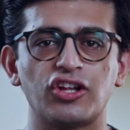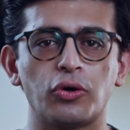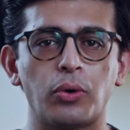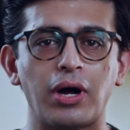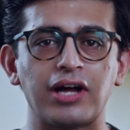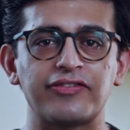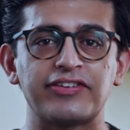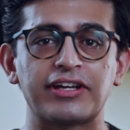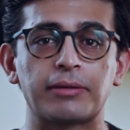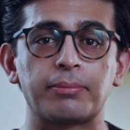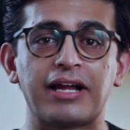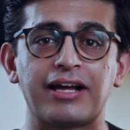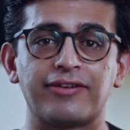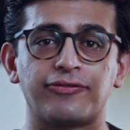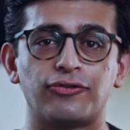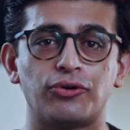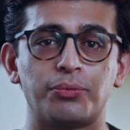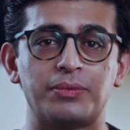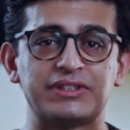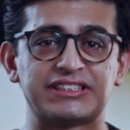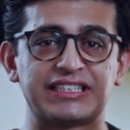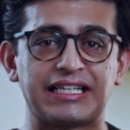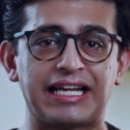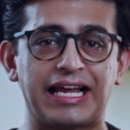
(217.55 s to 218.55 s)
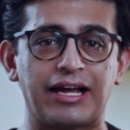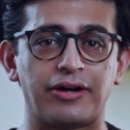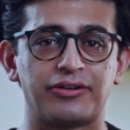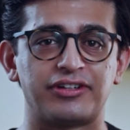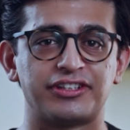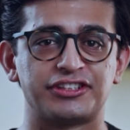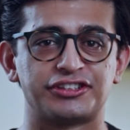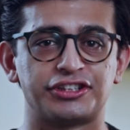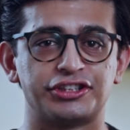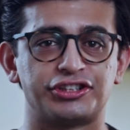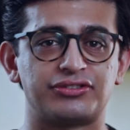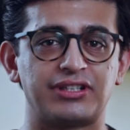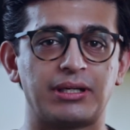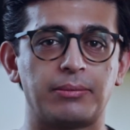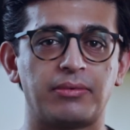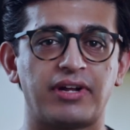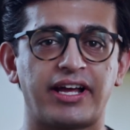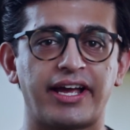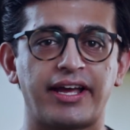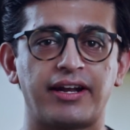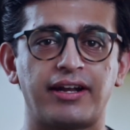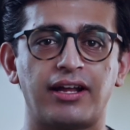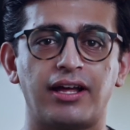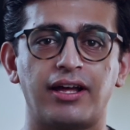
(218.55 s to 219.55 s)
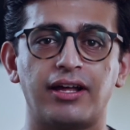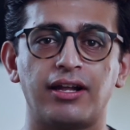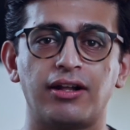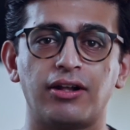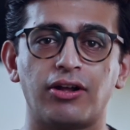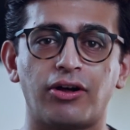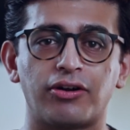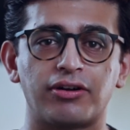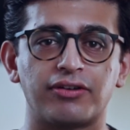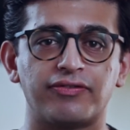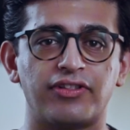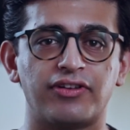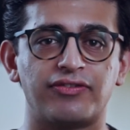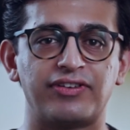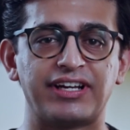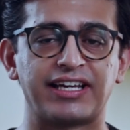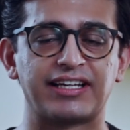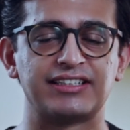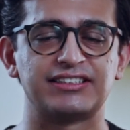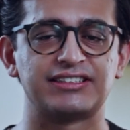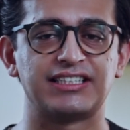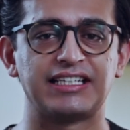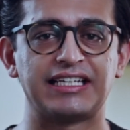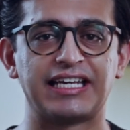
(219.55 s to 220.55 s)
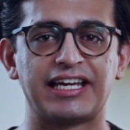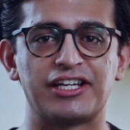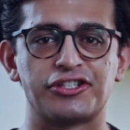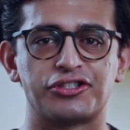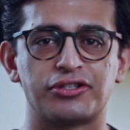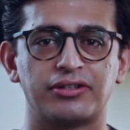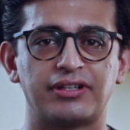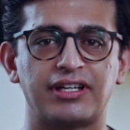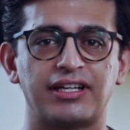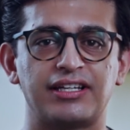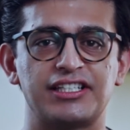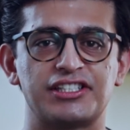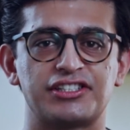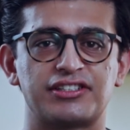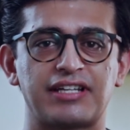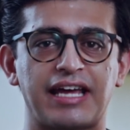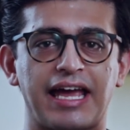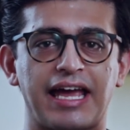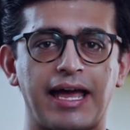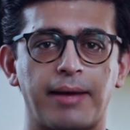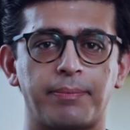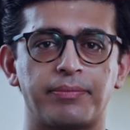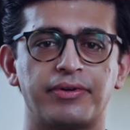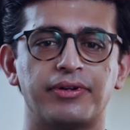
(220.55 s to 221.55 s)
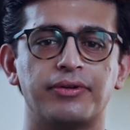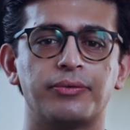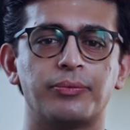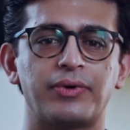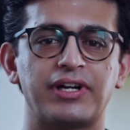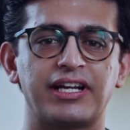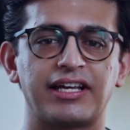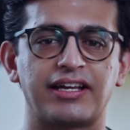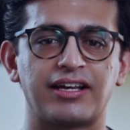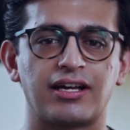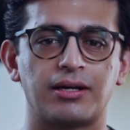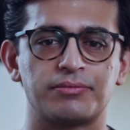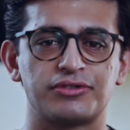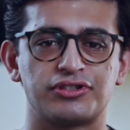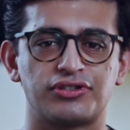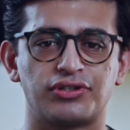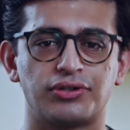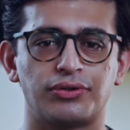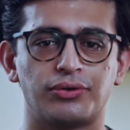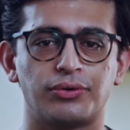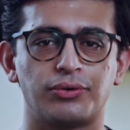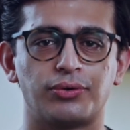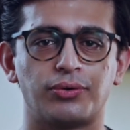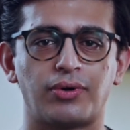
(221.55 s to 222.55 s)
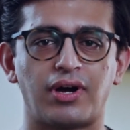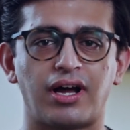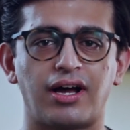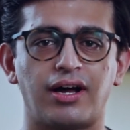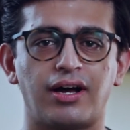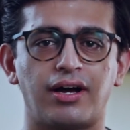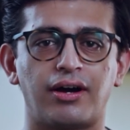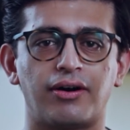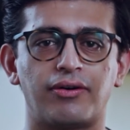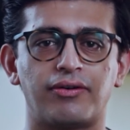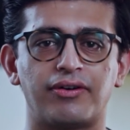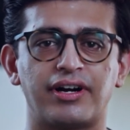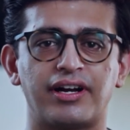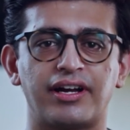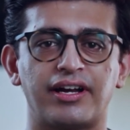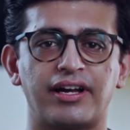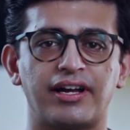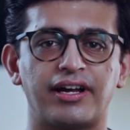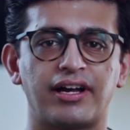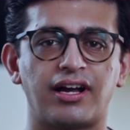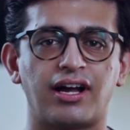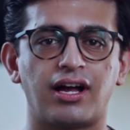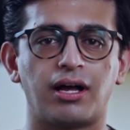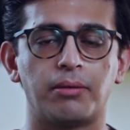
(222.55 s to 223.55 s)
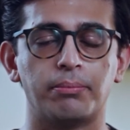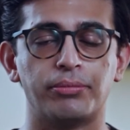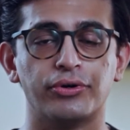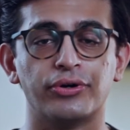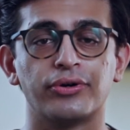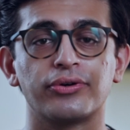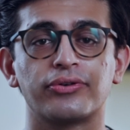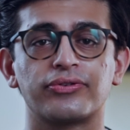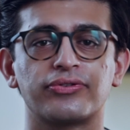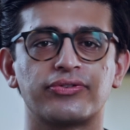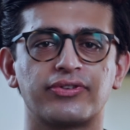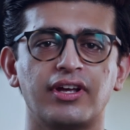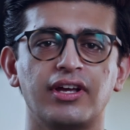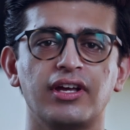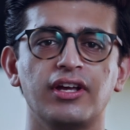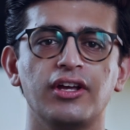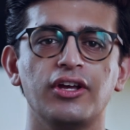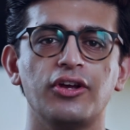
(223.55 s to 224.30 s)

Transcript: The Wafeq platform has allowed us to streamline a lot of the reconciliation that needs to happen when it comes to our books,